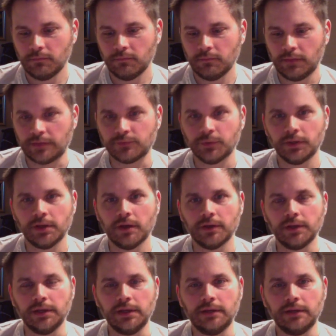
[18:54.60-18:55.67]
that's really all
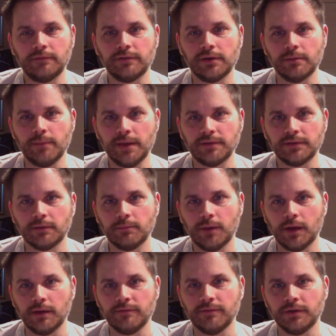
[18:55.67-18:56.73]
you need for your basic
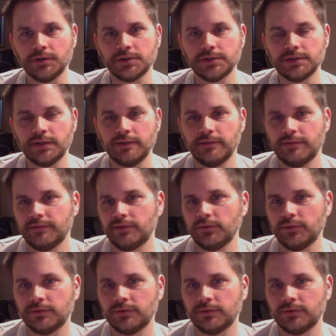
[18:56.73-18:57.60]
body functions. And even if you're doing